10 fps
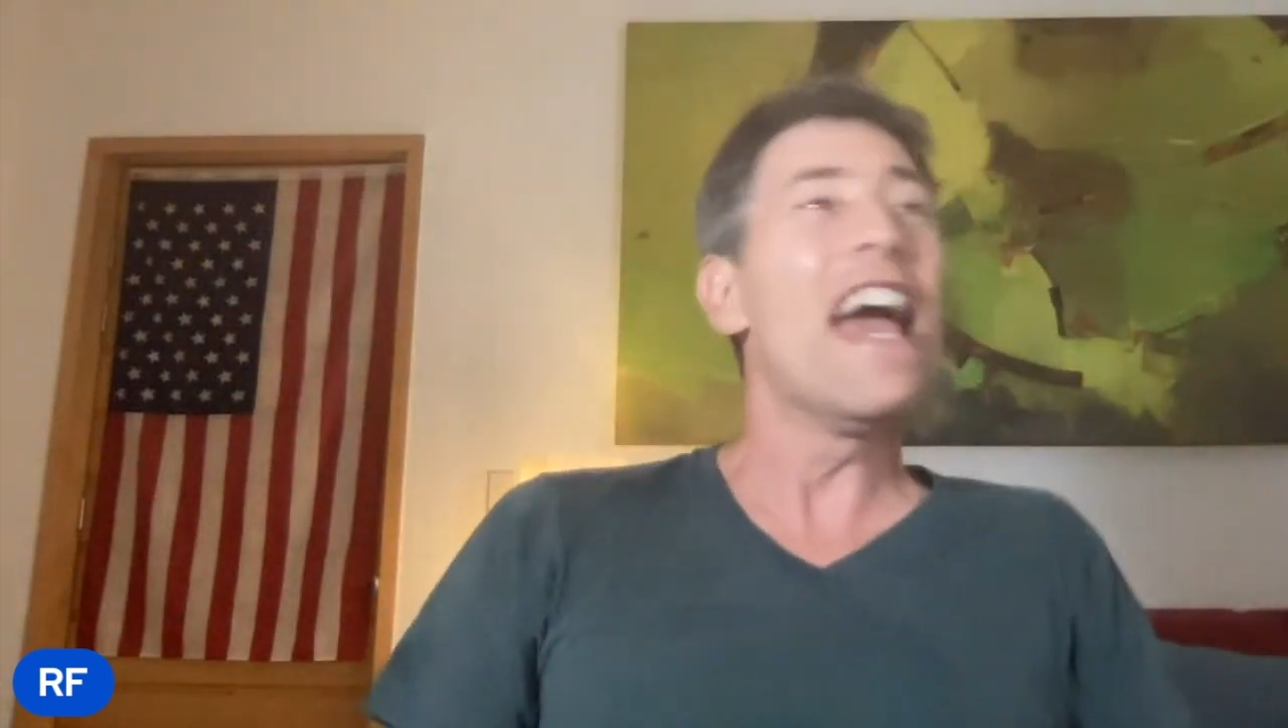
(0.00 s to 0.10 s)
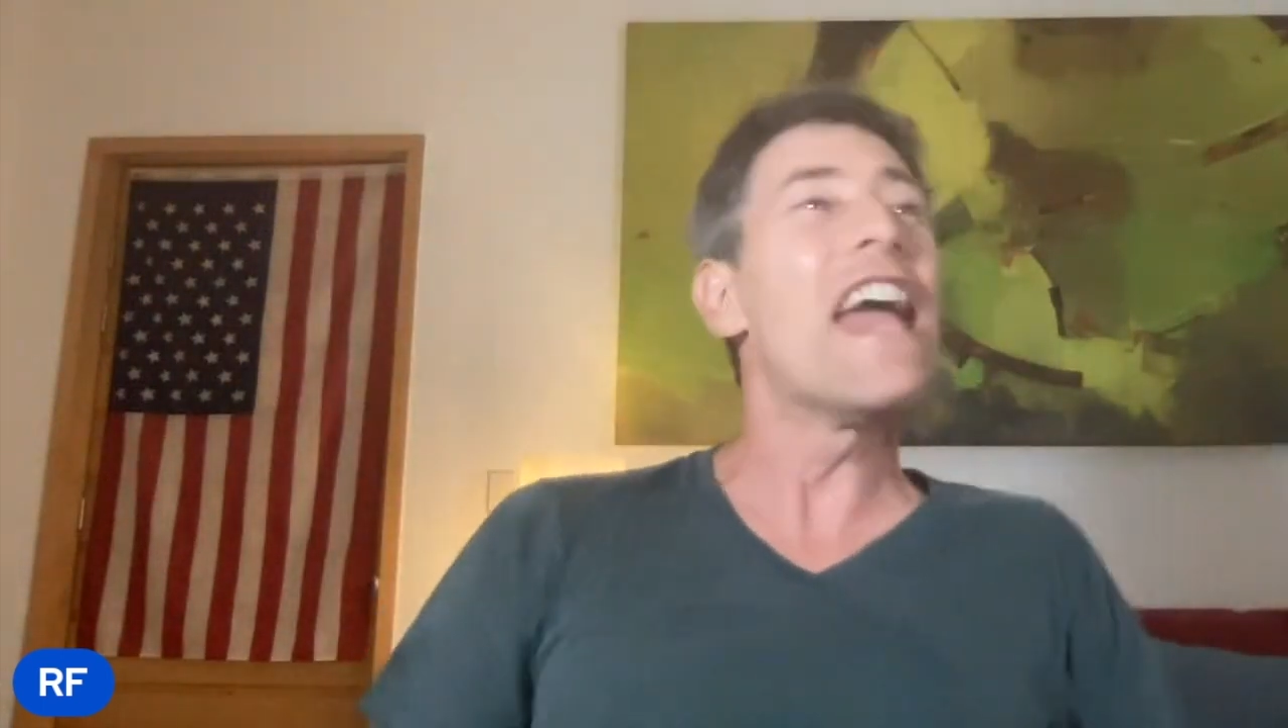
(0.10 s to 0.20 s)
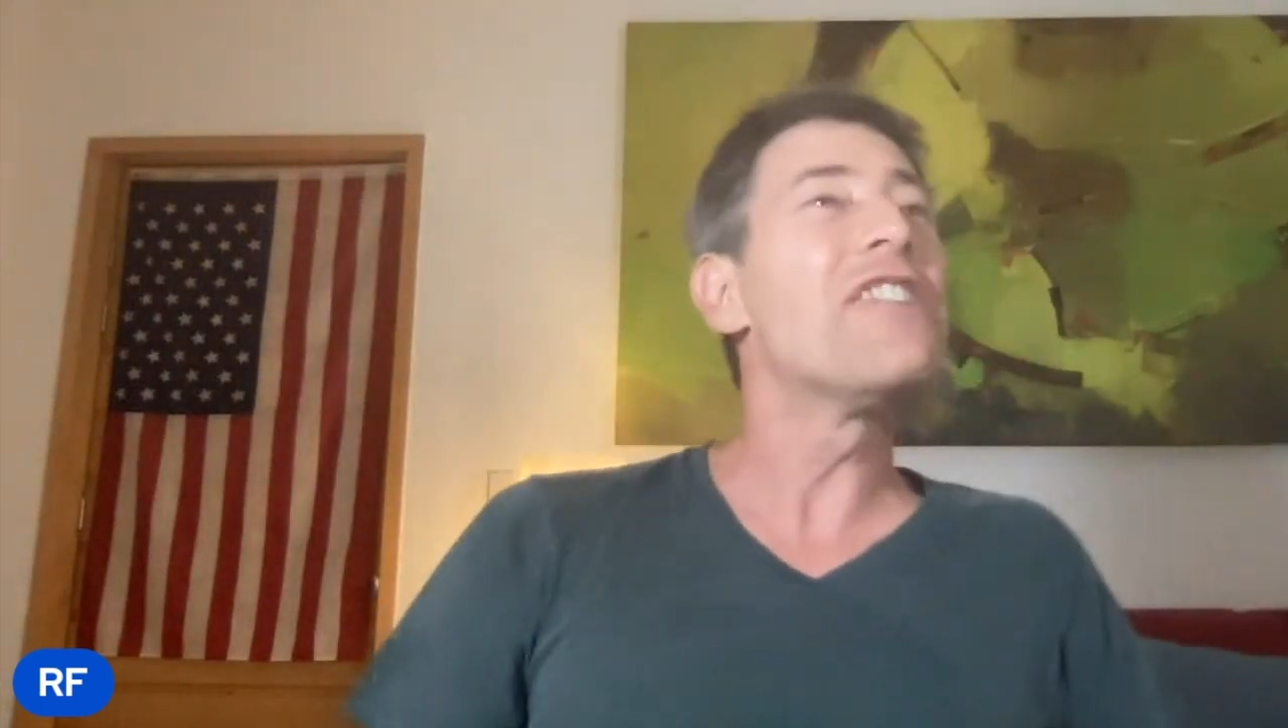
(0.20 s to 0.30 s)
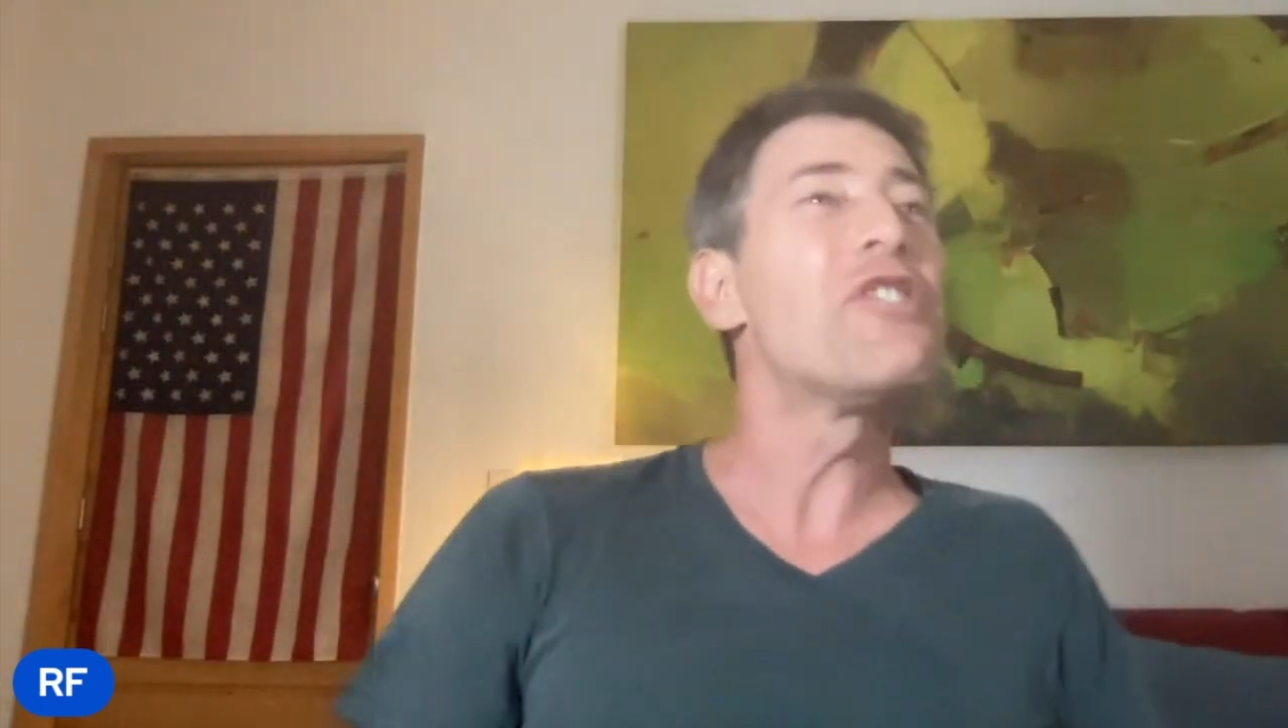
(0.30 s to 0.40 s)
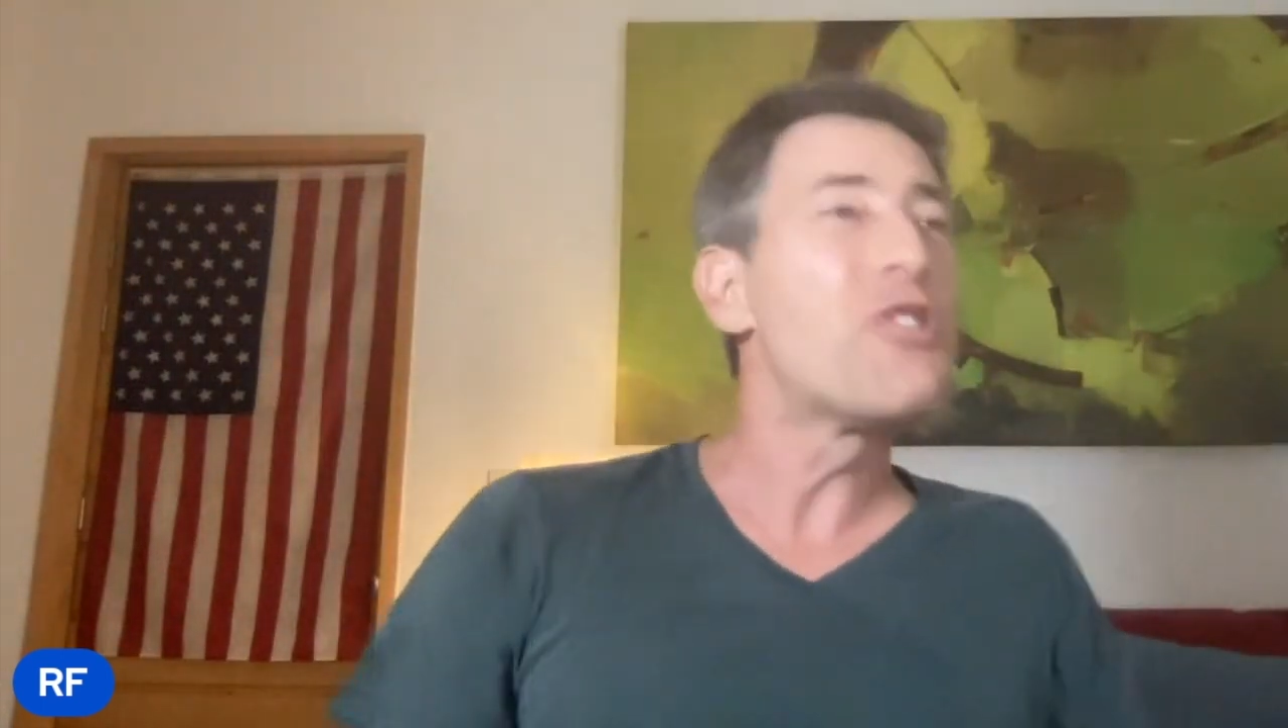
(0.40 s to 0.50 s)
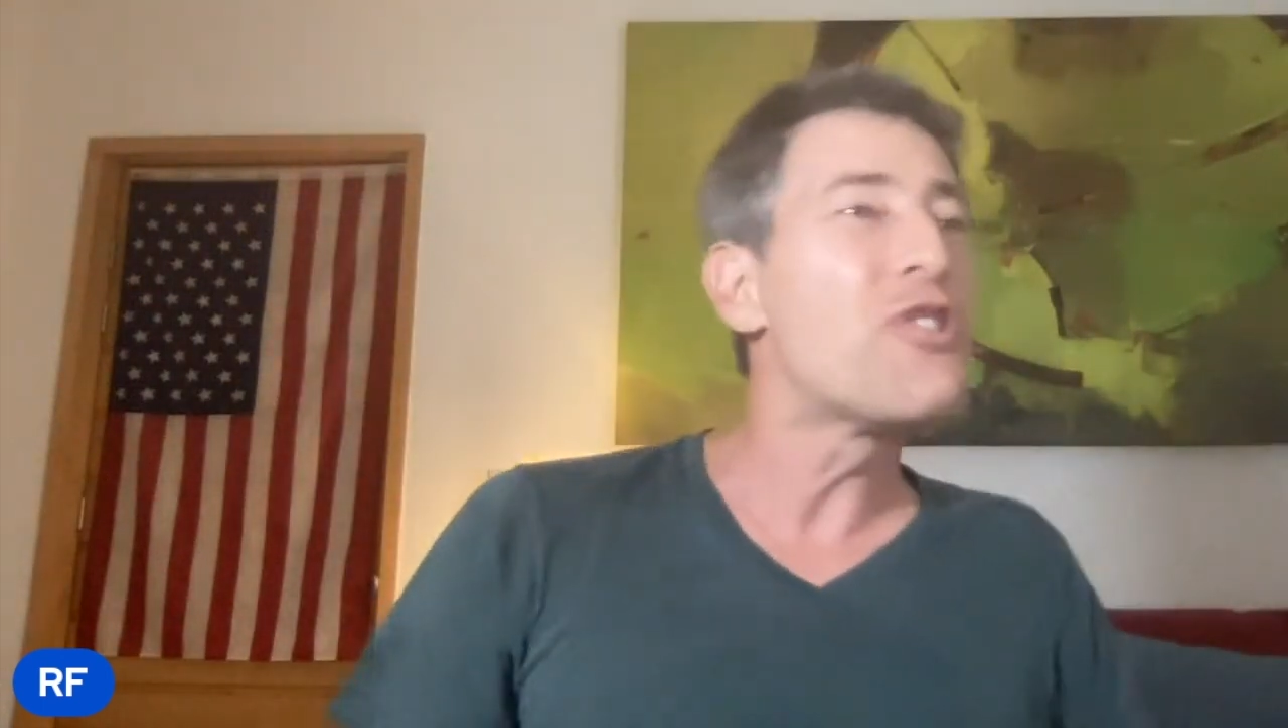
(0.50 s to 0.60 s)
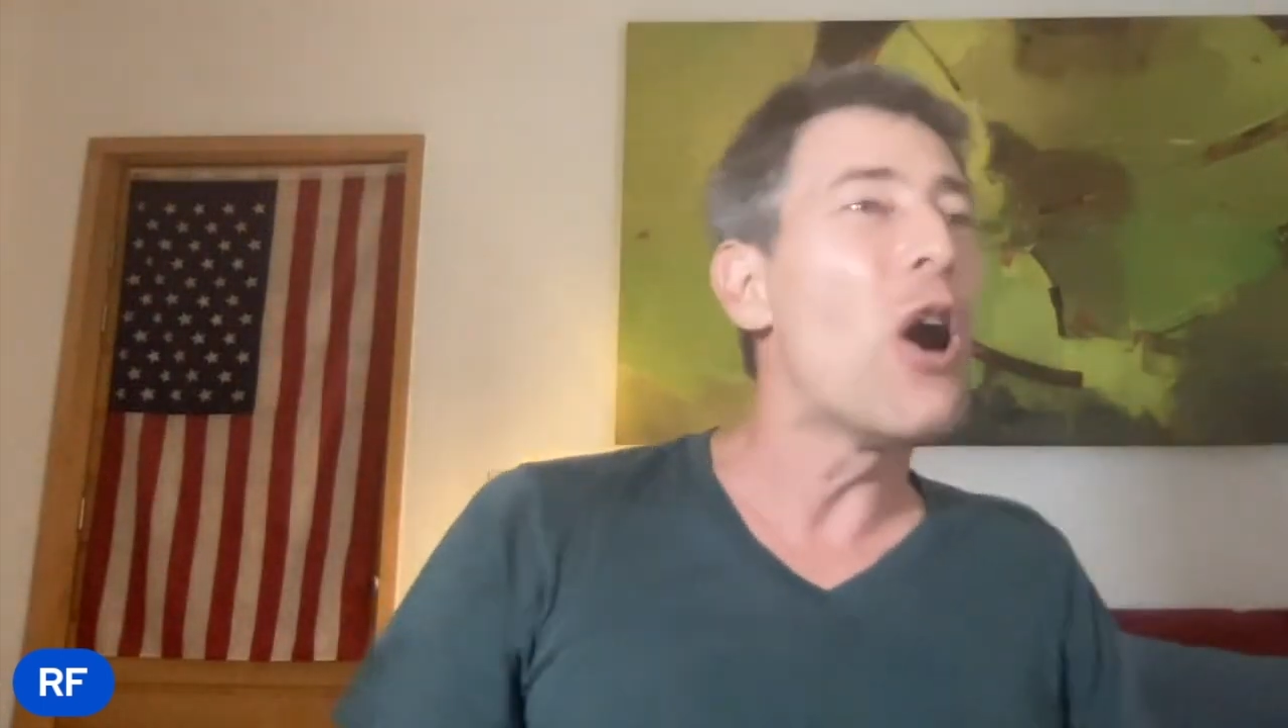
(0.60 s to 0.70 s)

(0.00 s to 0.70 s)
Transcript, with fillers: It's